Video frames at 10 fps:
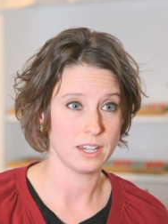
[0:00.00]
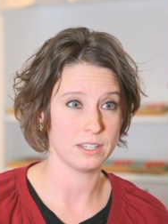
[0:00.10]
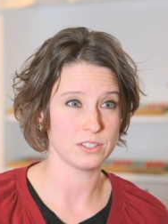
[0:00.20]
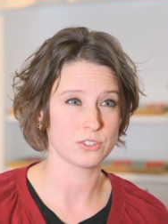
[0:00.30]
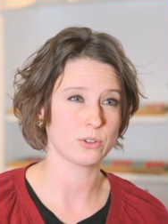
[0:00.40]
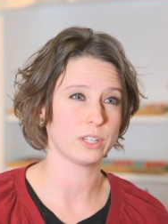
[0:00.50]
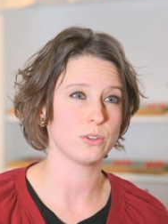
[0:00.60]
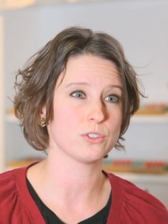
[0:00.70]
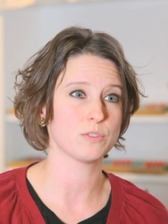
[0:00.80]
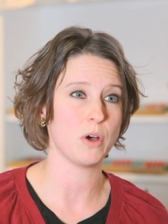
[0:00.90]
And it's during
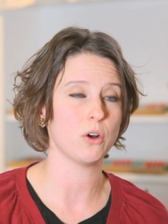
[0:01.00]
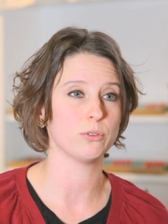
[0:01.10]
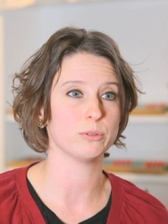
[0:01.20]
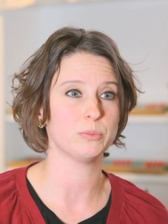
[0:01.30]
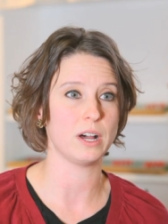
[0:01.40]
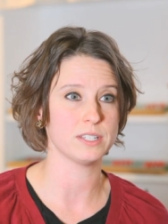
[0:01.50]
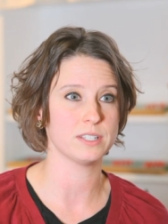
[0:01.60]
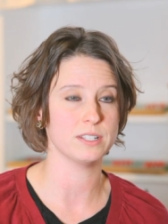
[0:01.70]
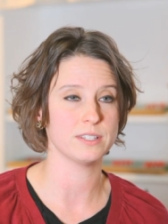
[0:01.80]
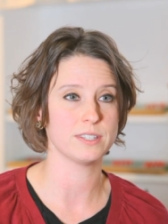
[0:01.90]
those small group
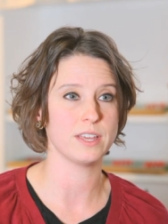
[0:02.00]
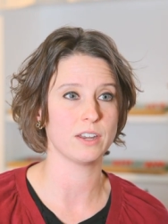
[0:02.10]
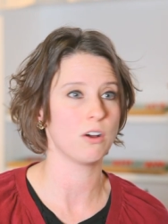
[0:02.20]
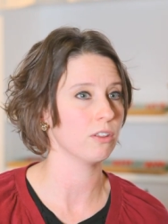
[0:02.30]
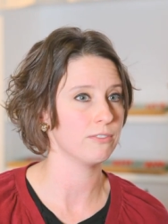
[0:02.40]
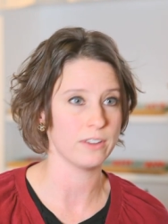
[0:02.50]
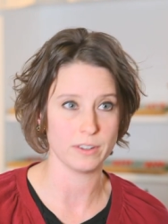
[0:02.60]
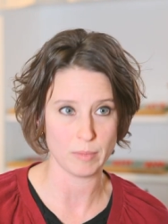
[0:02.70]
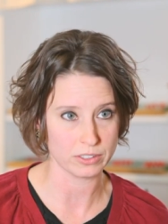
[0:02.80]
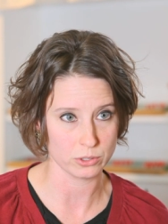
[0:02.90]
lessons that all the
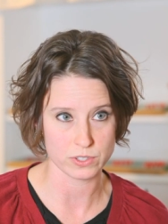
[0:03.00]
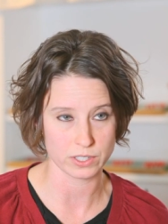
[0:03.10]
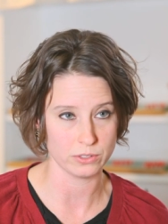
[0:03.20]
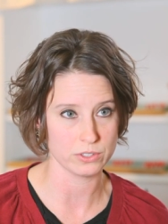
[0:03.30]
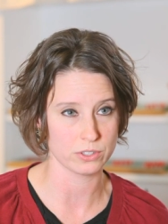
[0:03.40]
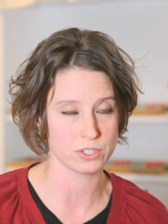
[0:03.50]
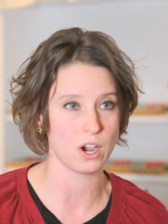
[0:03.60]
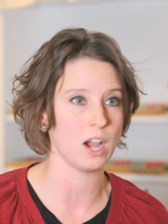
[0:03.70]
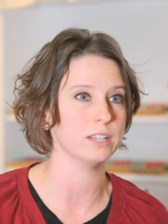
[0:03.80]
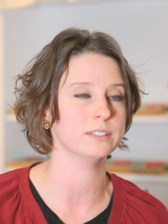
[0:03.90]
fundamental skills are
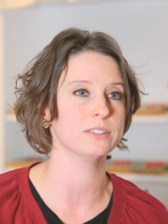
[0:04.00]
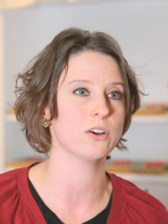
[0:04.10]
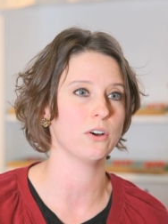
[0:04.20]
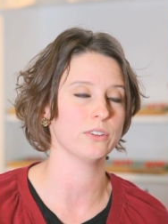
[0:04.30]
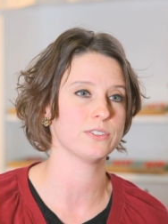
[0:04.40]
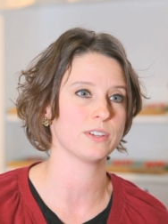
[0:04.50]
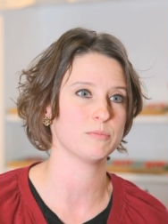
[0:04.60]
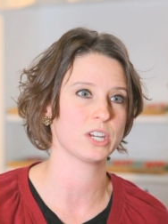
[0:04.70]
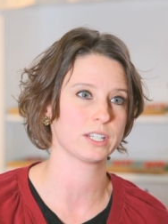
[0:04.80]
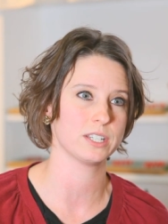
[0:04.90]
taught in all the
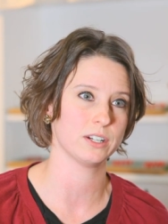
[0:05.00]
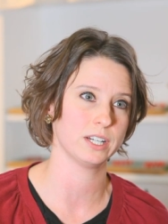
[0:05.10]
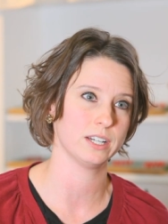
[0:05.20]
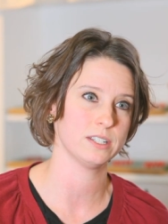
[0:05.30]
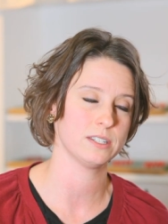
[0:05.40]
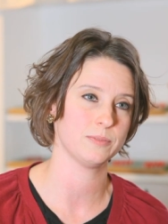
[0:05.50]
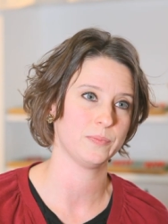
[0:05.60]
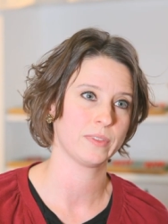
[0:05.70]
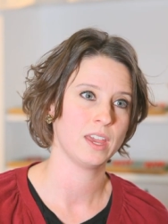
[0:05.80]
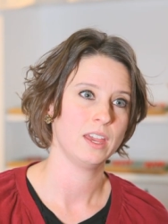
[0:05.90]
subject areas
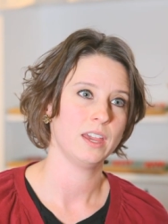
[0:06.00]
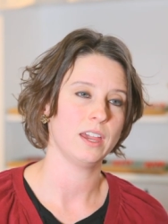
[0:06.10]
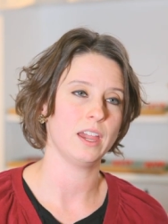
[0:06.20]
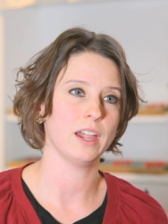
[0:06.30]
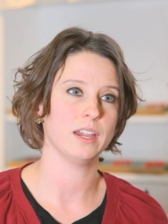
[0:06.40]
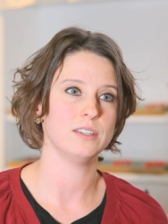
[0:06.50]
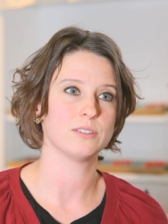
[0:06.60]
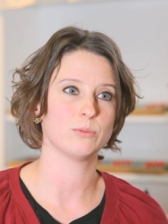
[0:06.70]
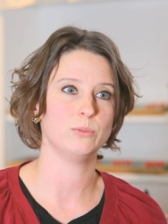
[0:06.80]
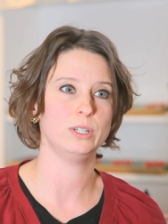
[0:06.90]

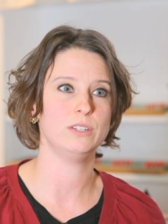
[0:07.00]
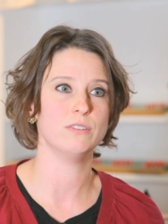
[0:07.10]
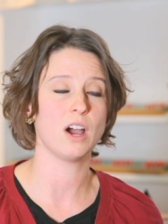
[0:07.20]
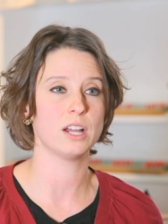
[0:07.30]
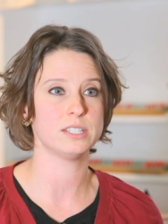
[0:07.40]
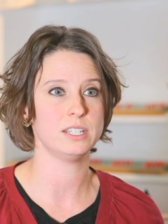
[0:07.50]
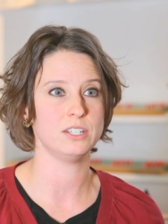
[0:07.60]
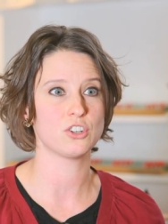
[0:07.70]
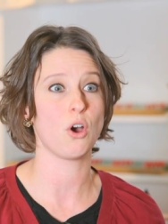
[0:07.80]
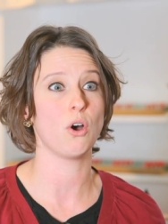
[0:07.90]
and we do not
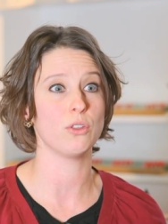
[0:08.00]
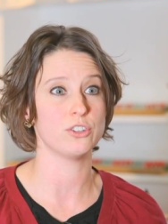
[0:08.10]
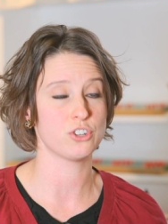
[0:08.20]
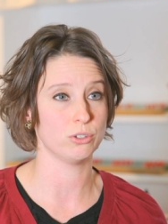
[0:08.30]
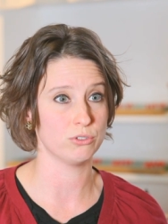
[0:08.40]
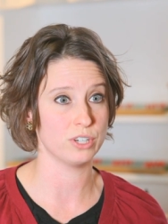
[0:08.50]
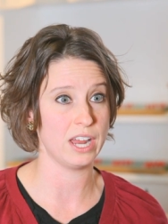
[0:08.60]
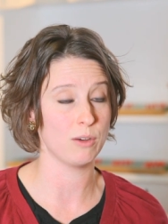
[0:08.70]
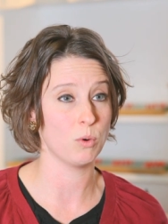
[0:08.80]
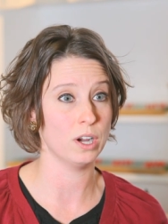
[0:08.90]
teach all the children
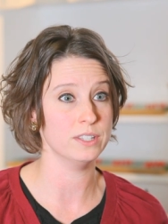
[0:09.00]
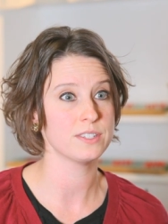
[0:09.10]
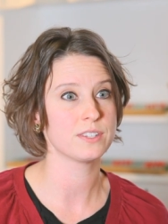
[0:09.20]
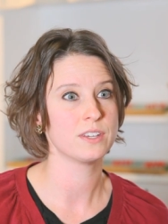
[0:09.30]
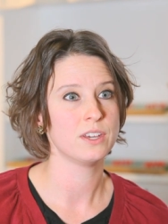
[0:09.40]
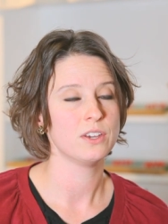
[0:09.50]
at once